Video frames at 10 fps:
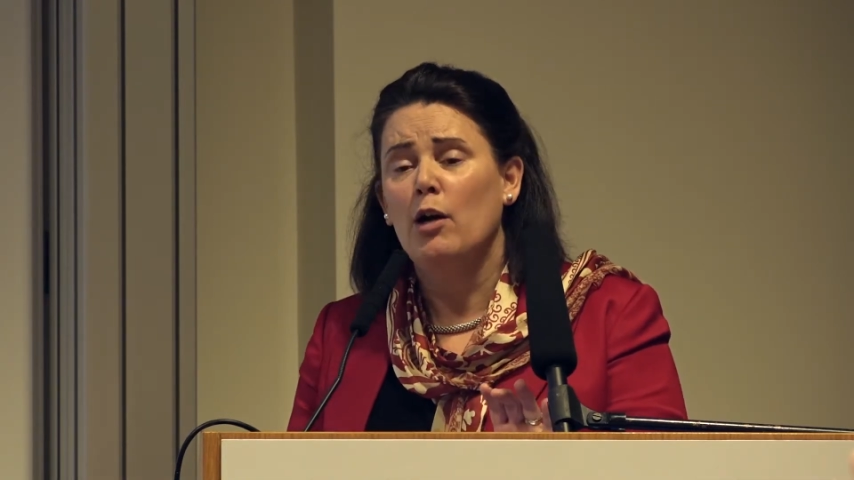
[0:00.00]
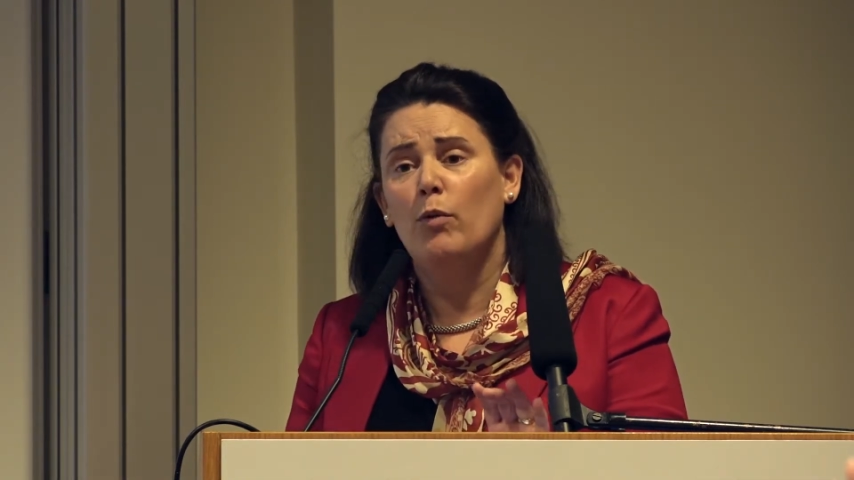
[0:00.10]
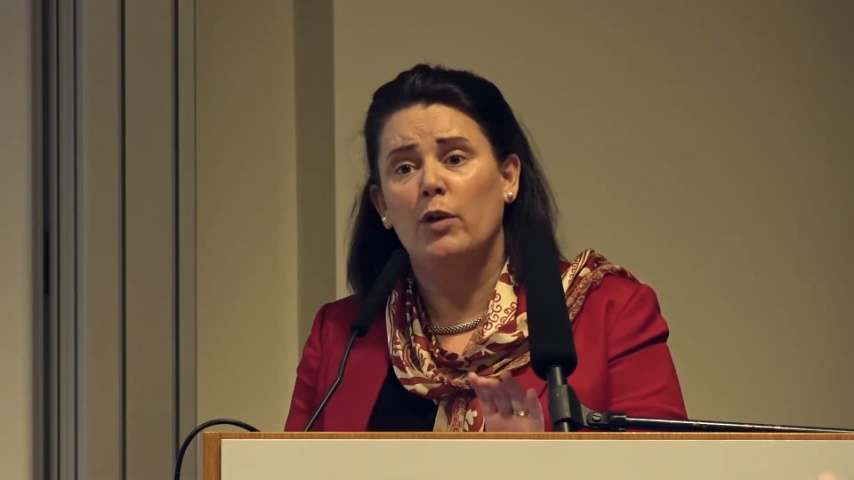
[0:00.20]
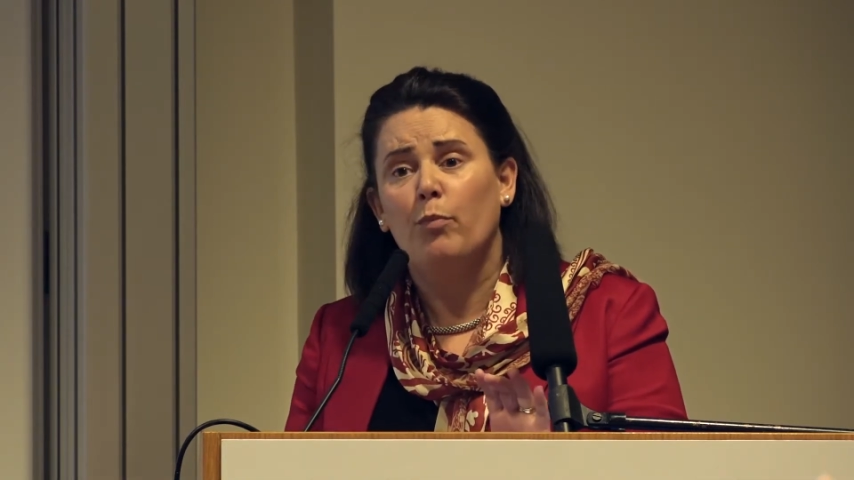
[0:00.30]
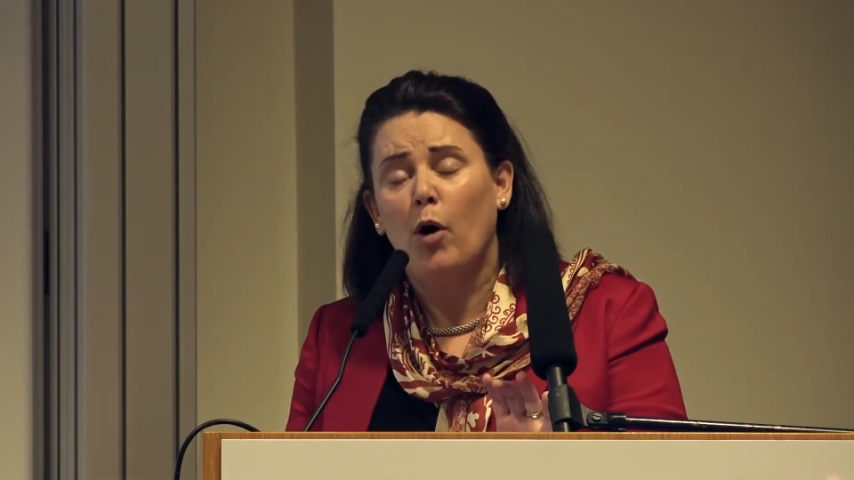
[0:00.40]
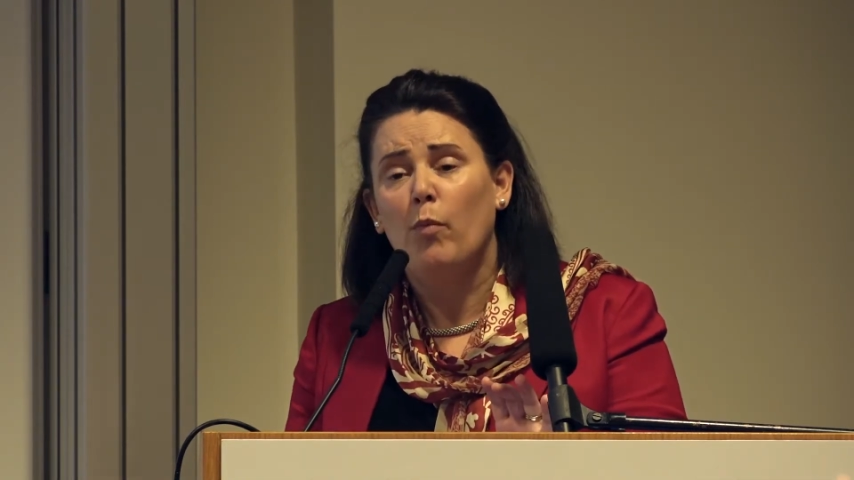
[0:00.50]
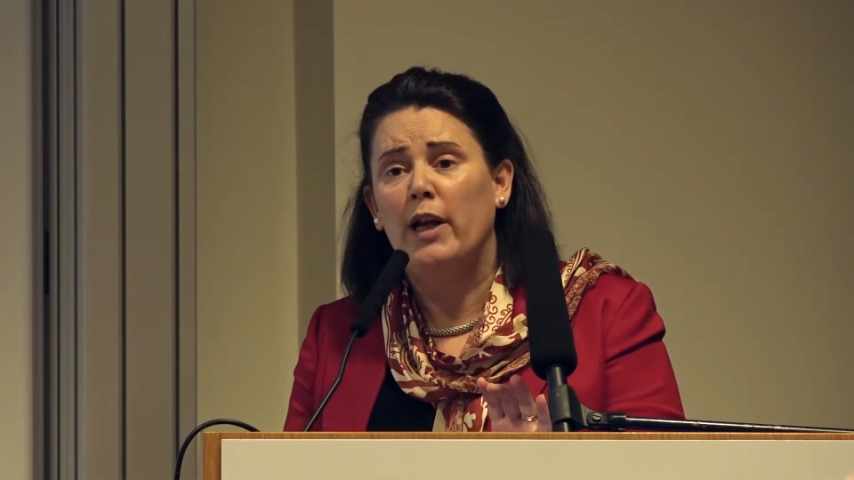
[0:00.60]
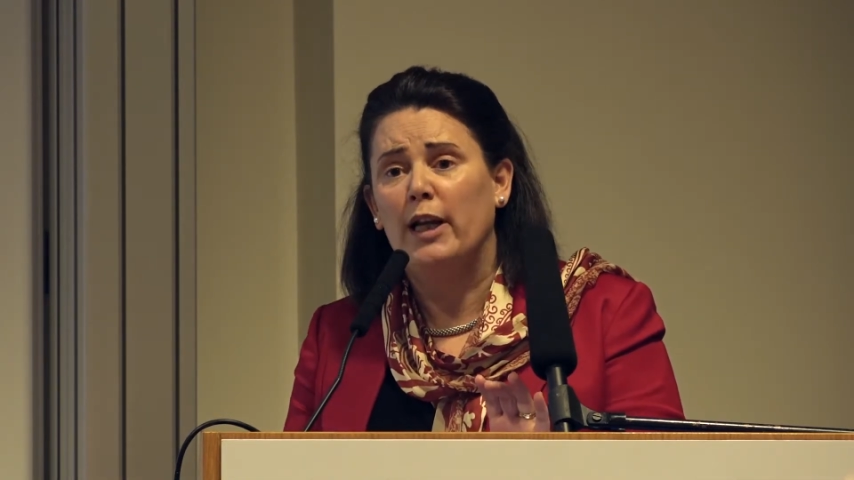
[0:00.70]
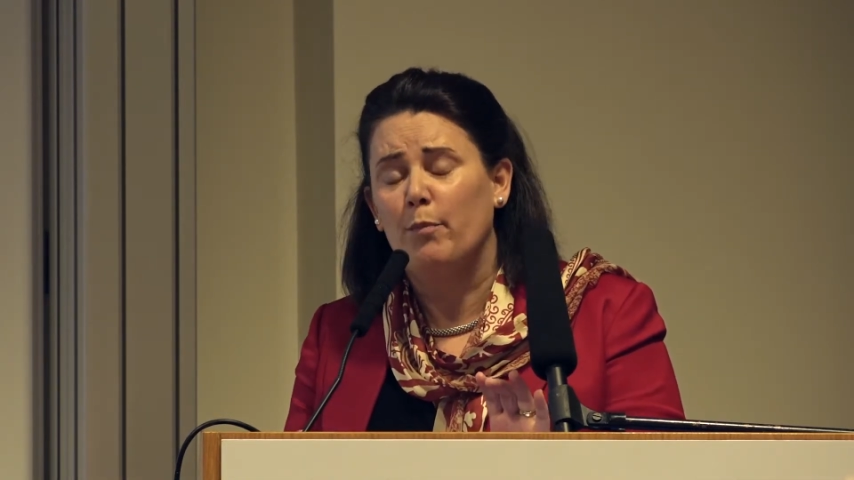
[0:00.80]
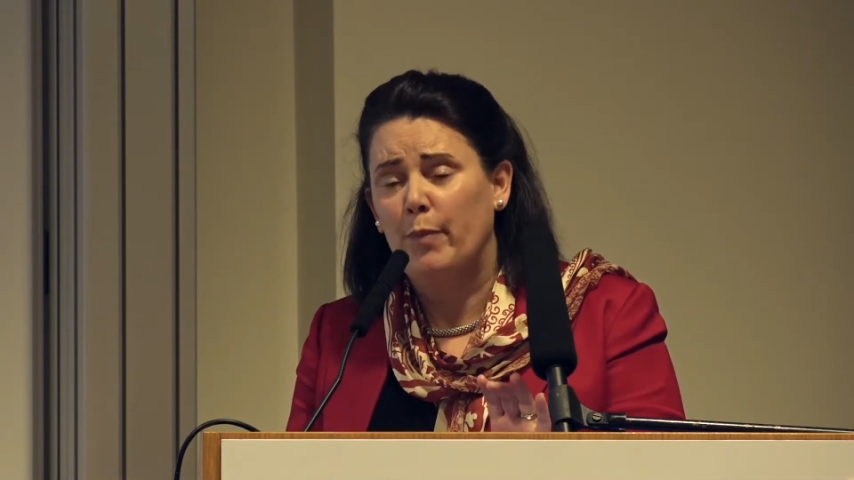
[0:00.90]
with
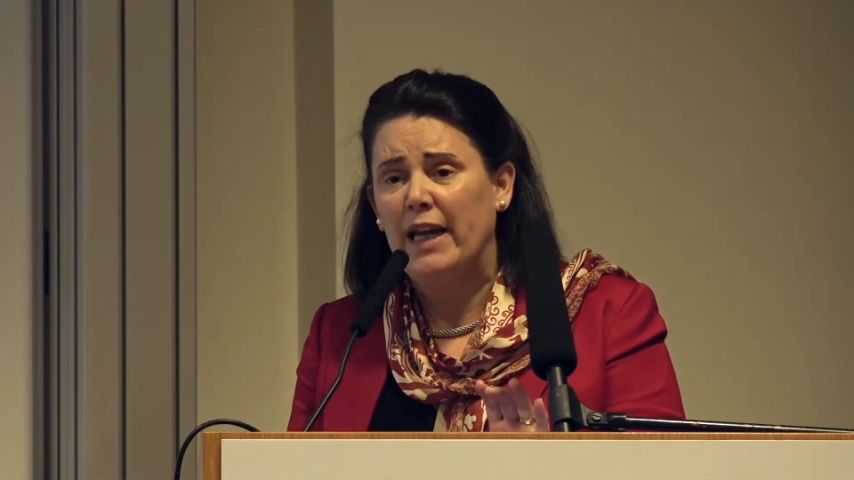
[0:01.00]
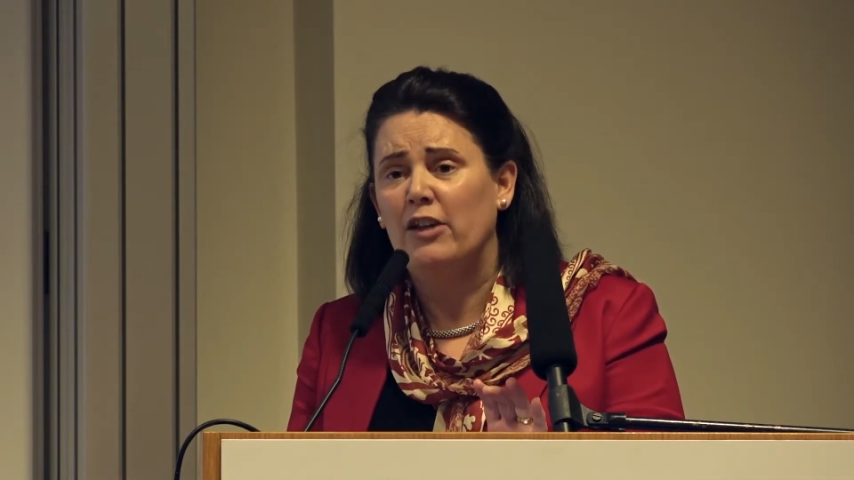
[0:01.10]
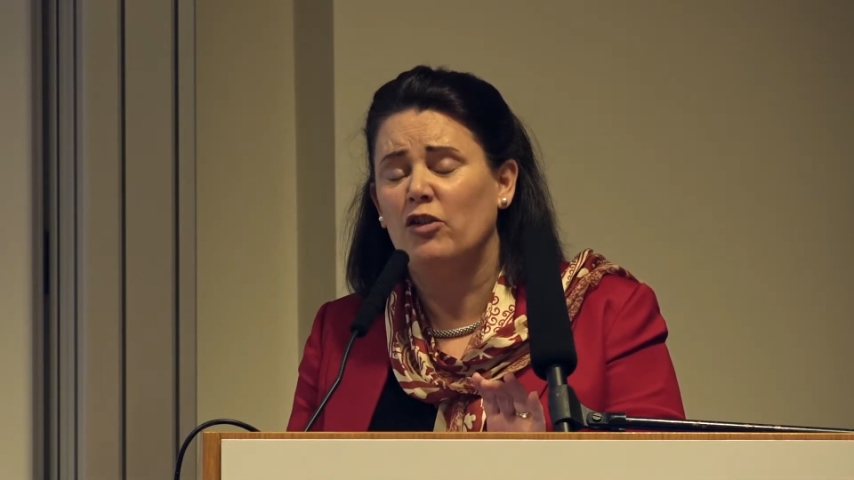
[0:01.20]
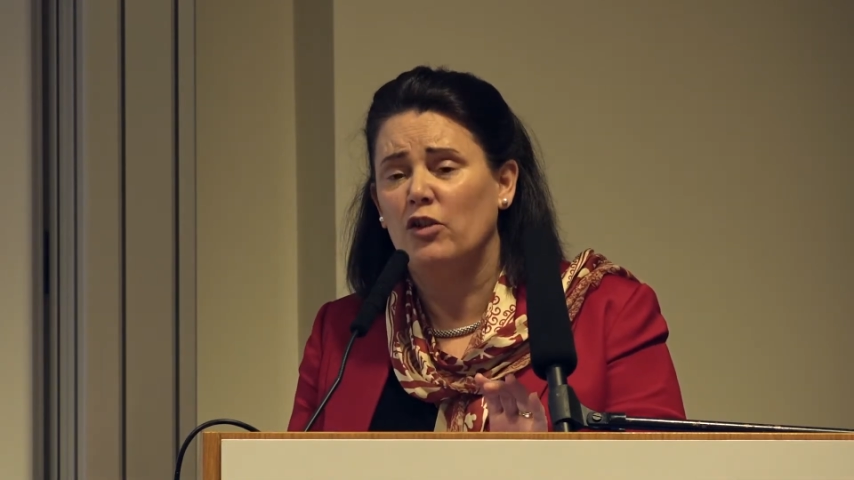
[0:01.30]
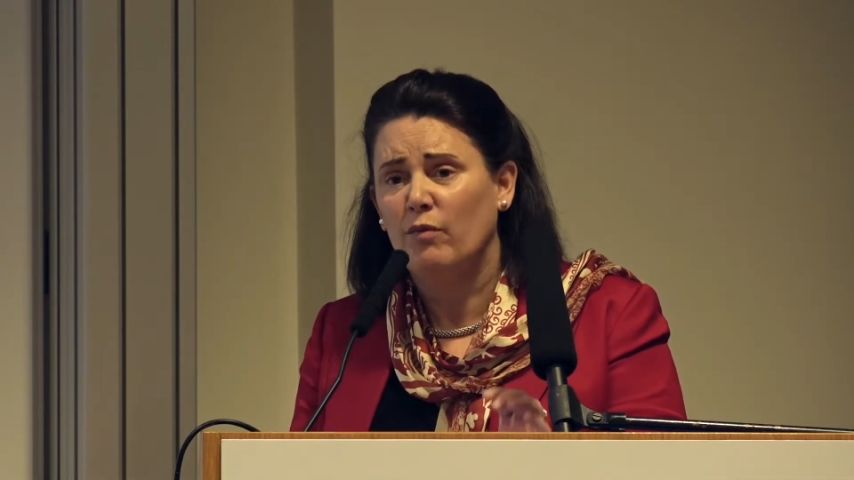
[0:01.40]
public and patient